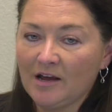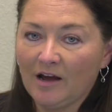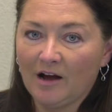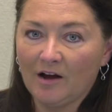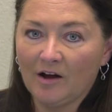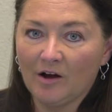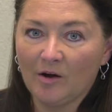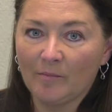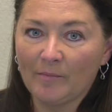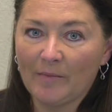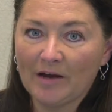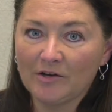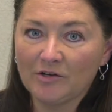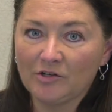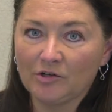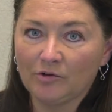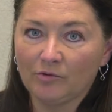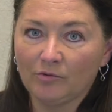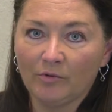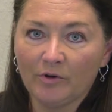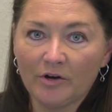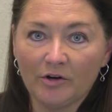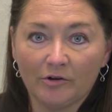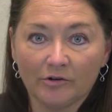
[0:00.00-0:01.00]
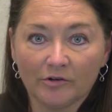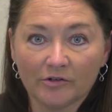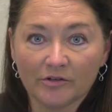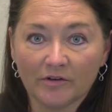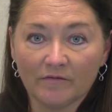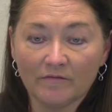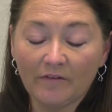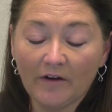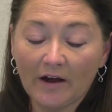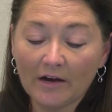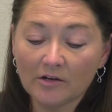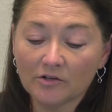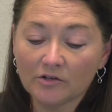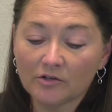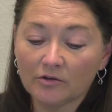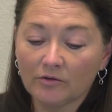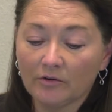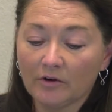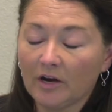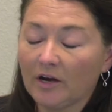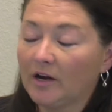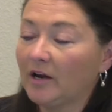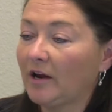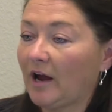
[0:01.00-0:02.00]
I do reader's
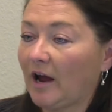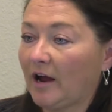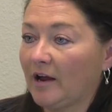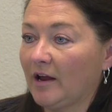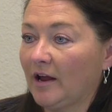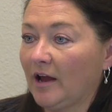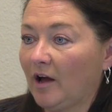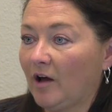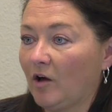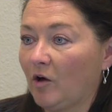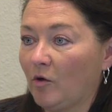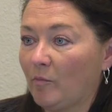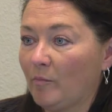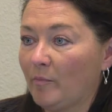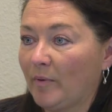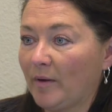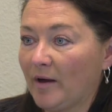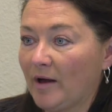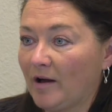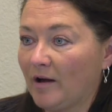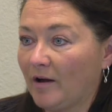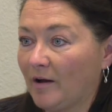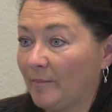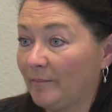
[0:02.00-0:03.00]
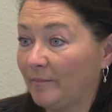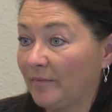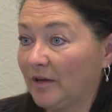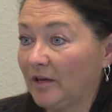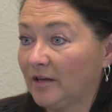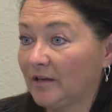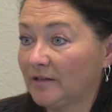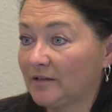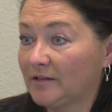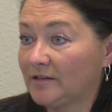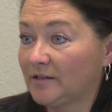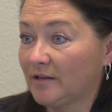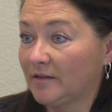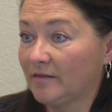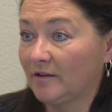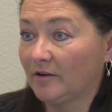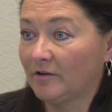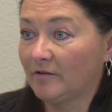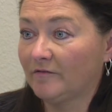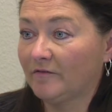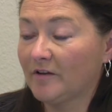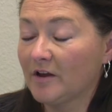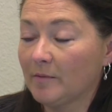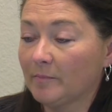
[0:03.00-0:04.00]
advisory. I help kids and
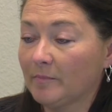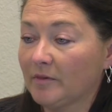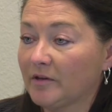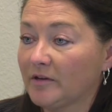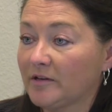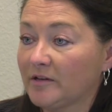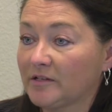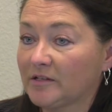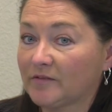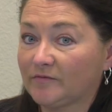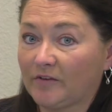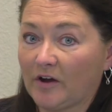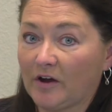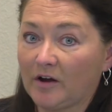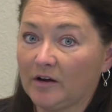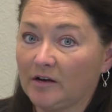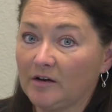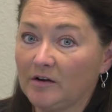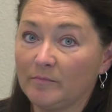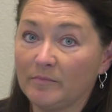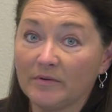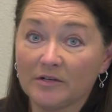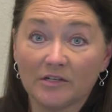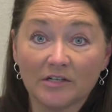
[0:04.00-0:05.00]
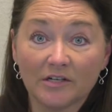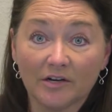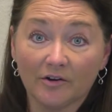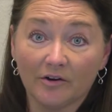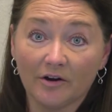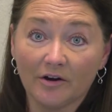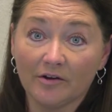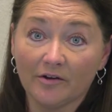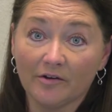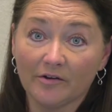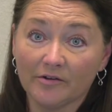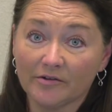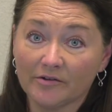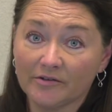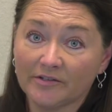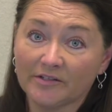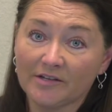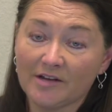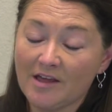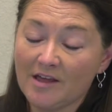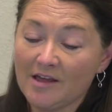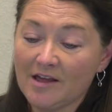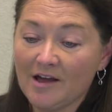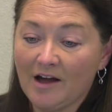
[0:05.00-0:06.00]
their families find materials,
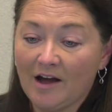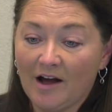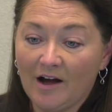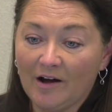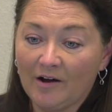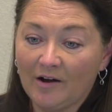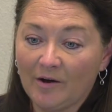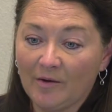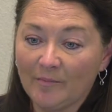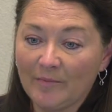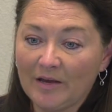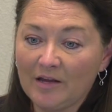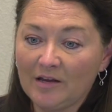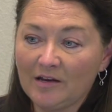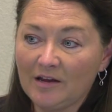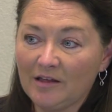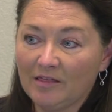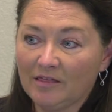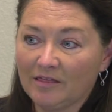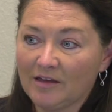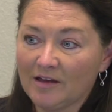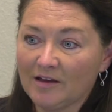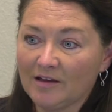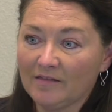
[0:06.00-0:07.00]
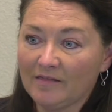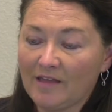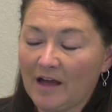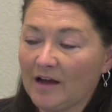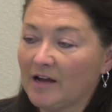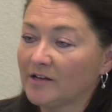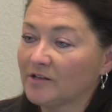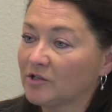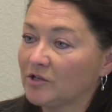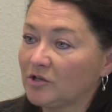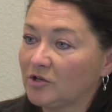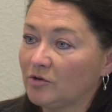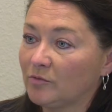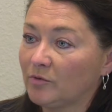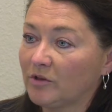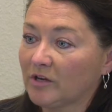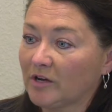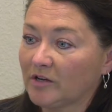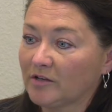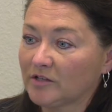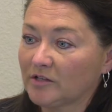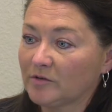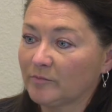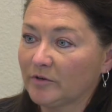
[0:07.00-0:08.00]
anything that has to do with
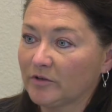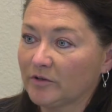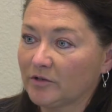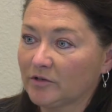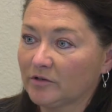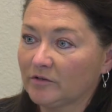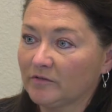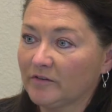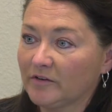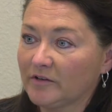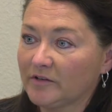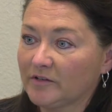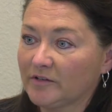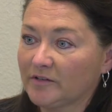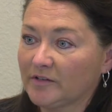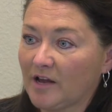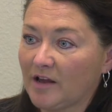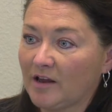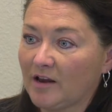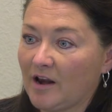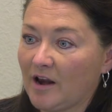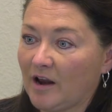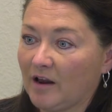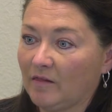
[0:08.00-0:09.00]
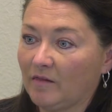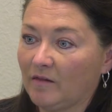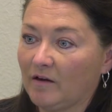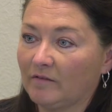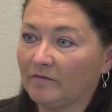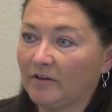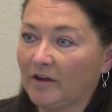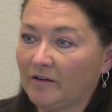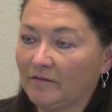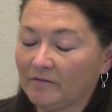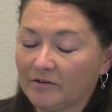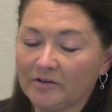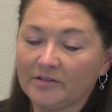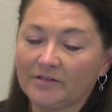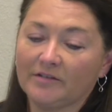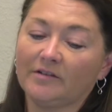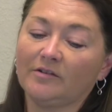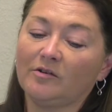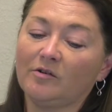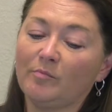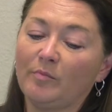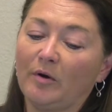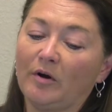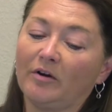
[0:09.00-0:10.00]
customer service, and I love every
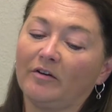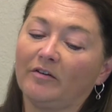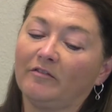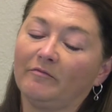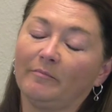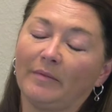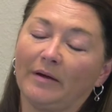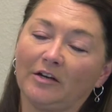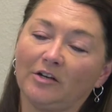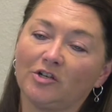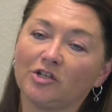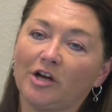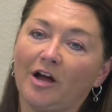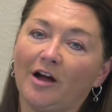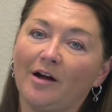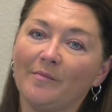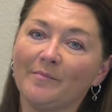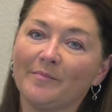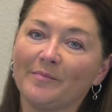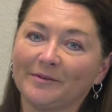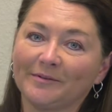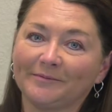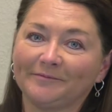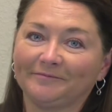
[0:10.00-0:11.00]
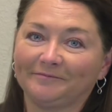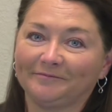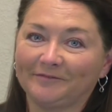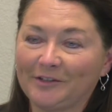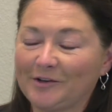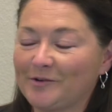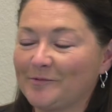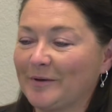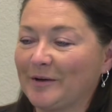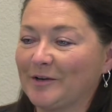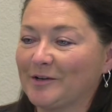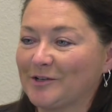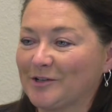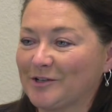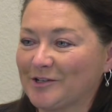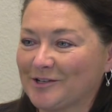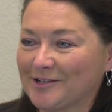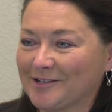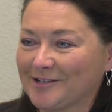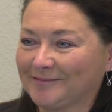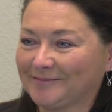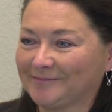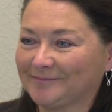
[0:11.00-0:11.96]
single part of my job. Very much.